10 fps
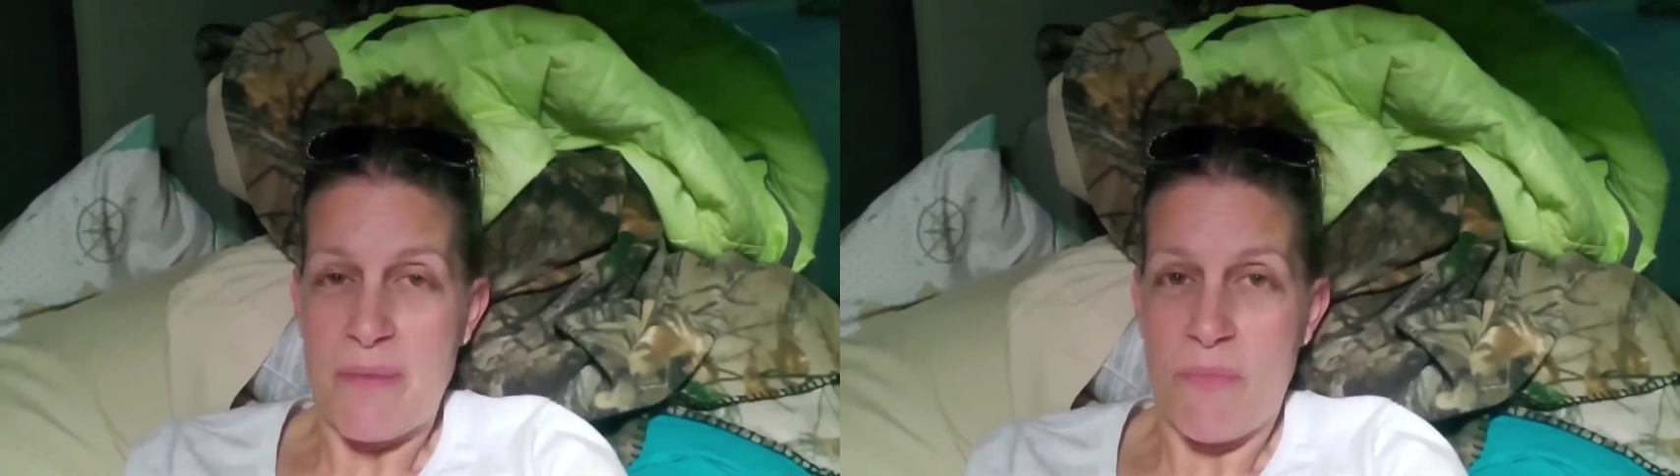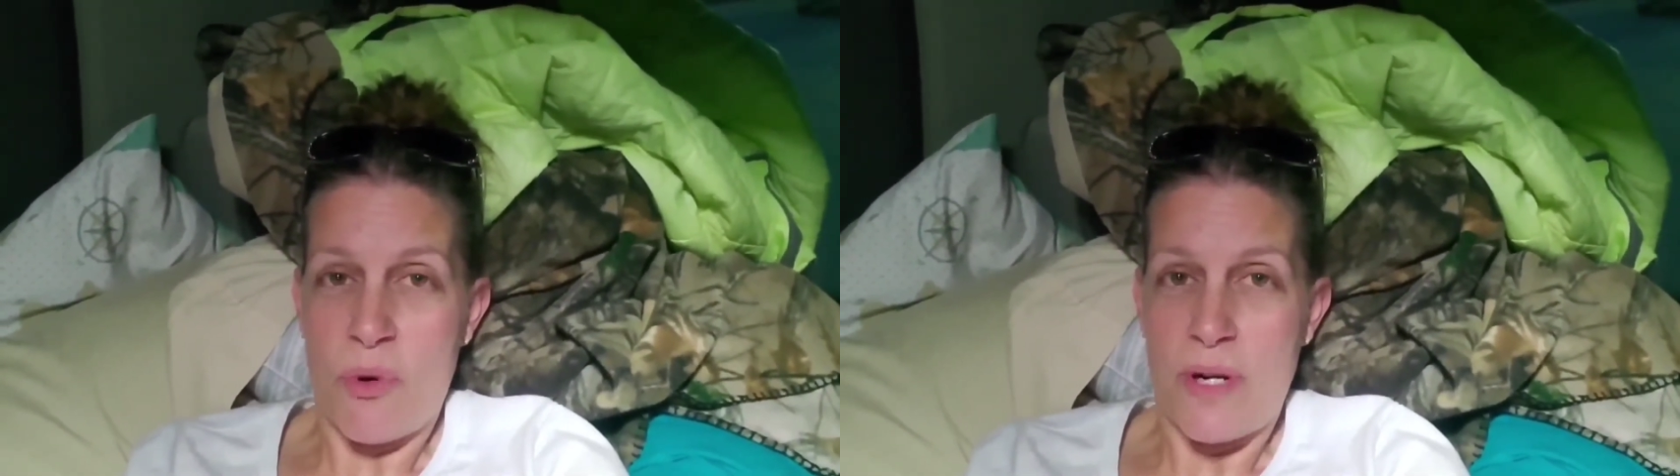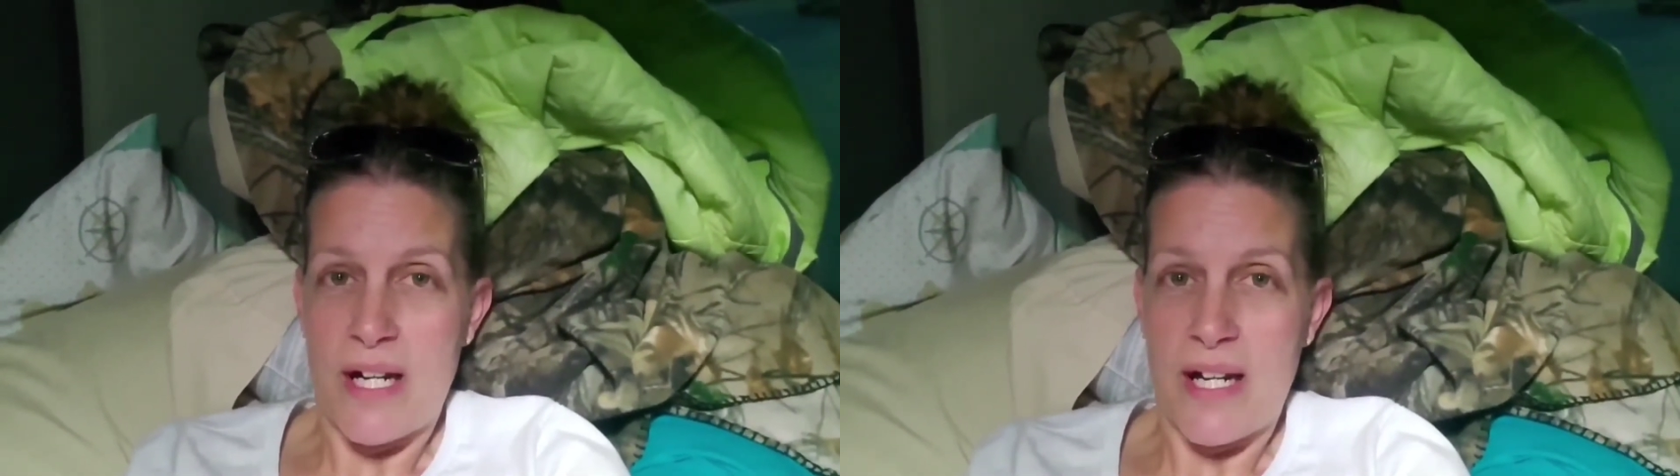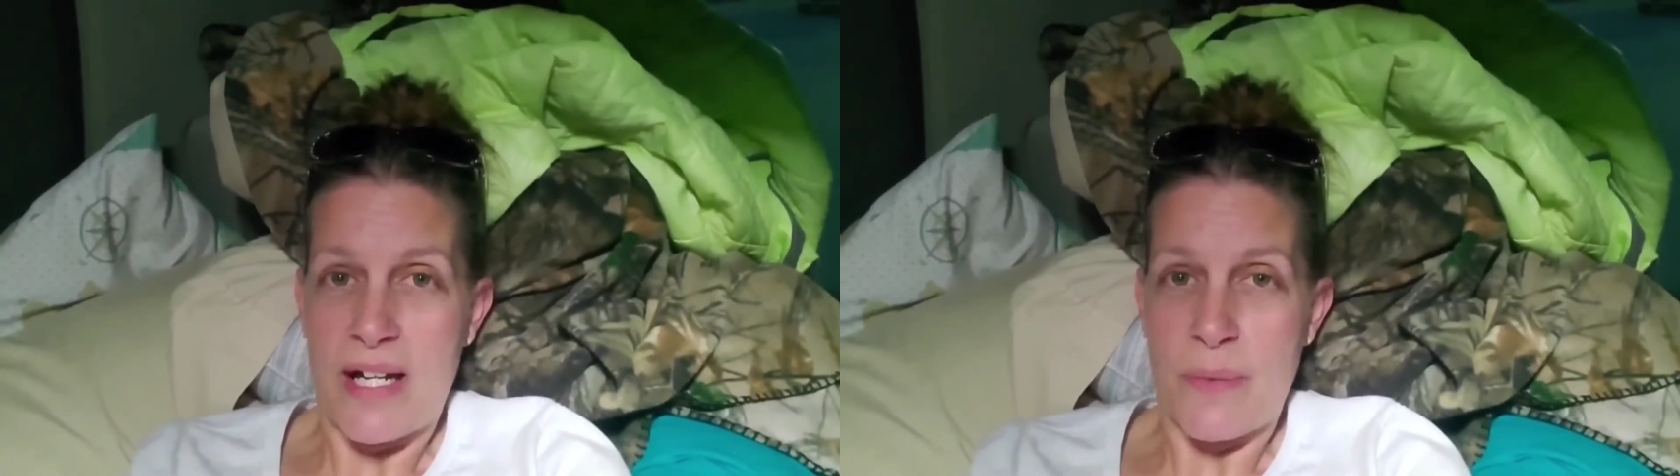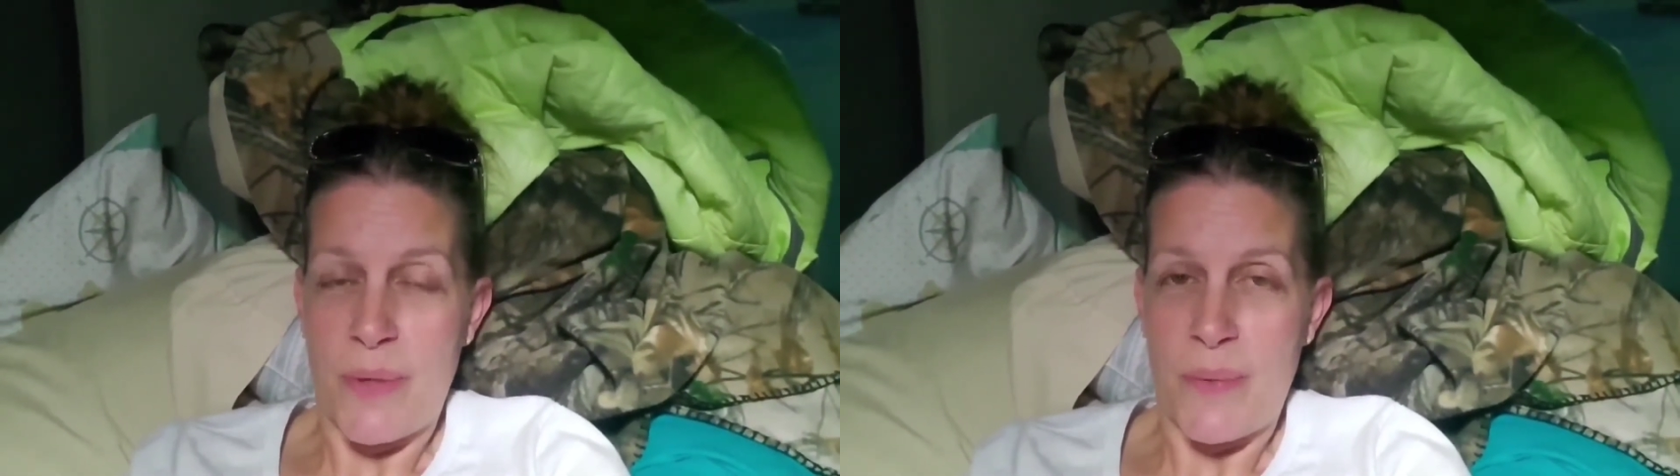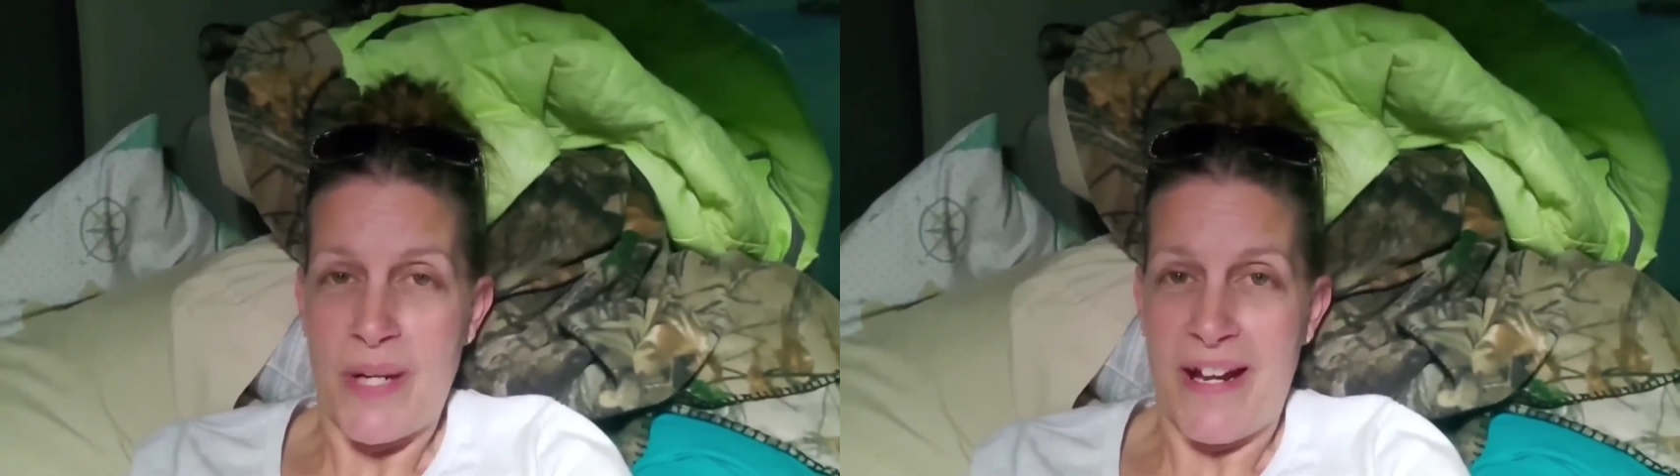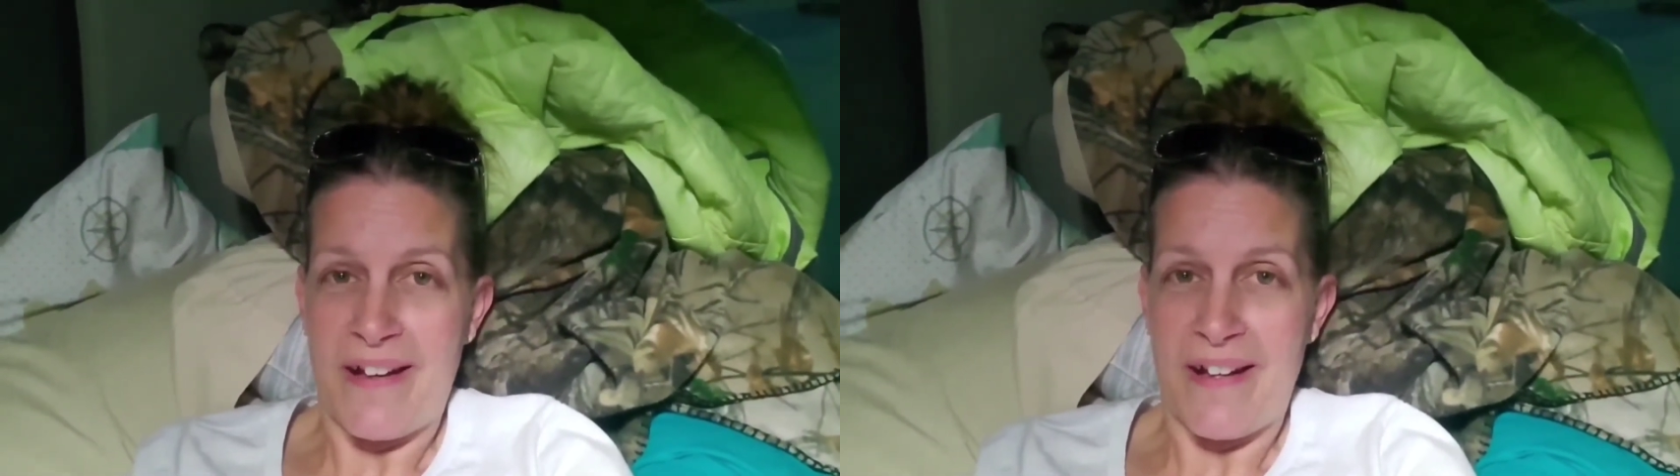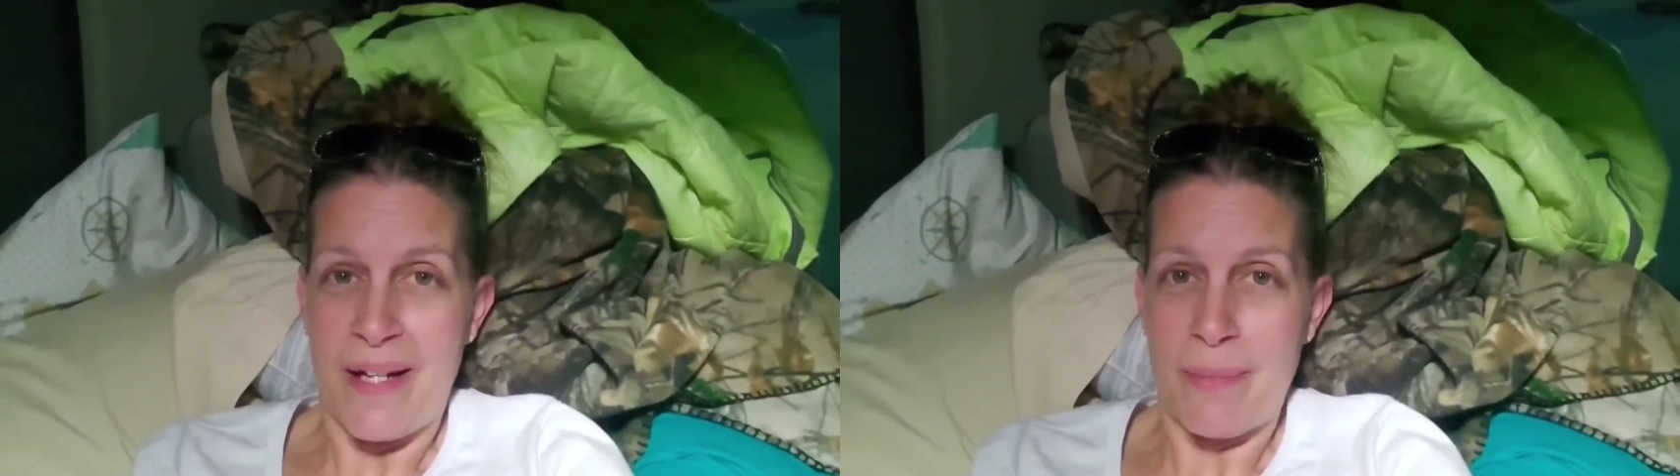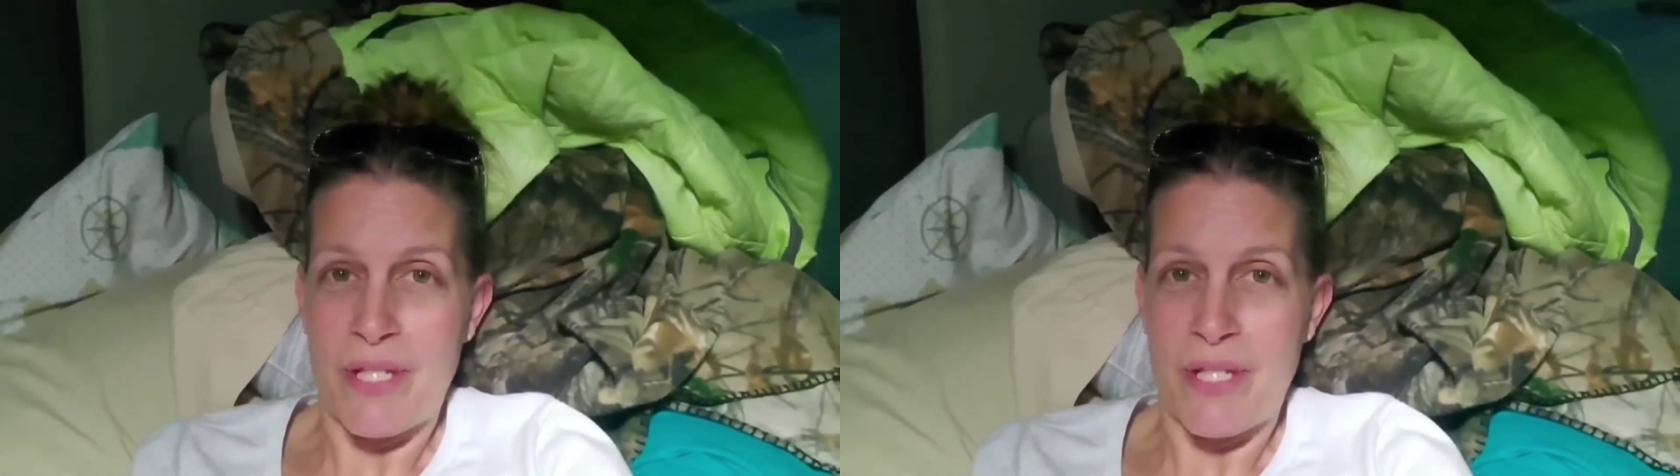morning, when we got up